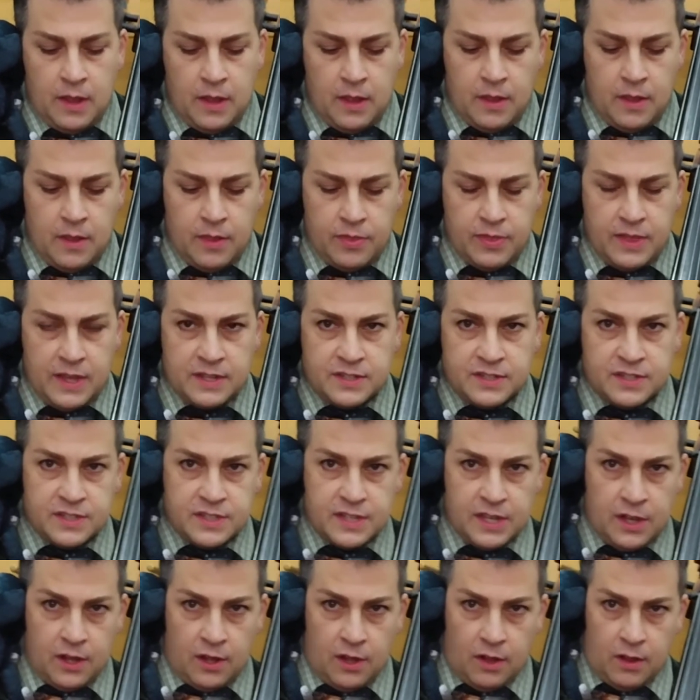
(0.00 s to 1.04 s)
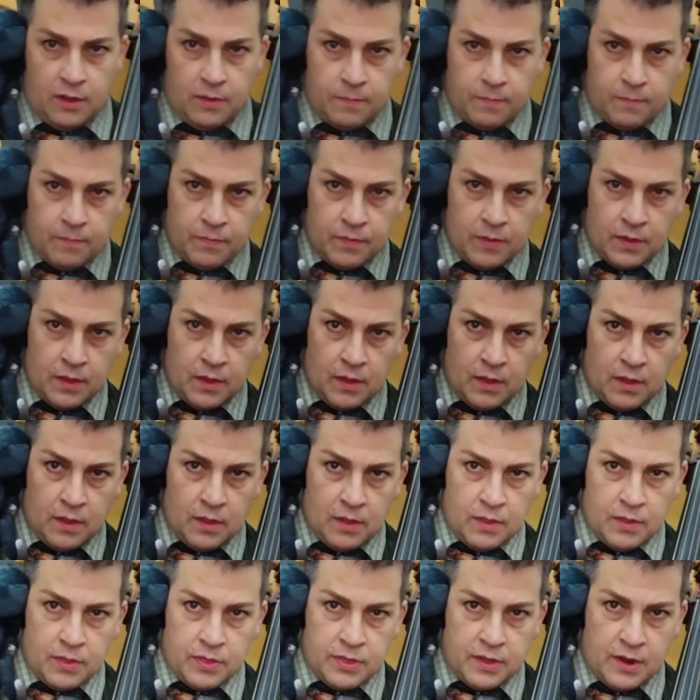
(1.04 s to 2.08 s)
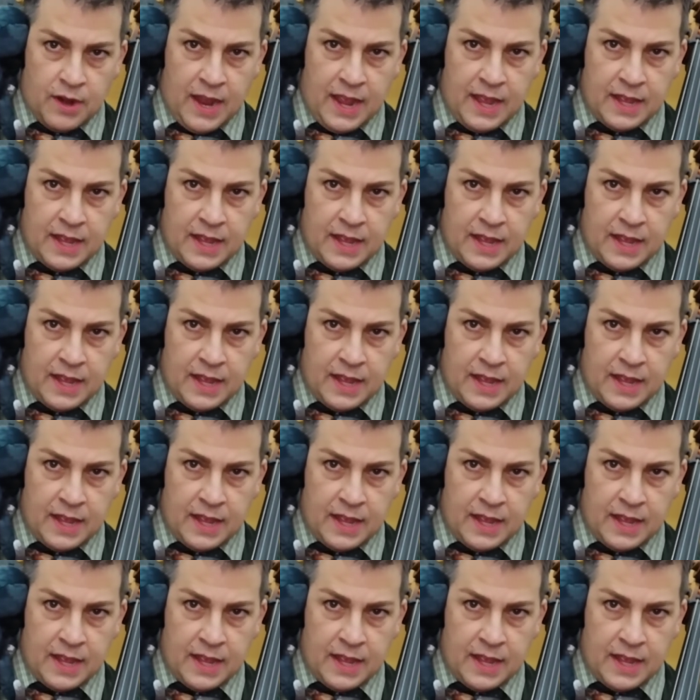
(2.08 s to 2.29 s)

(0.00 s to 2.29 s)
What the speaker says: their hand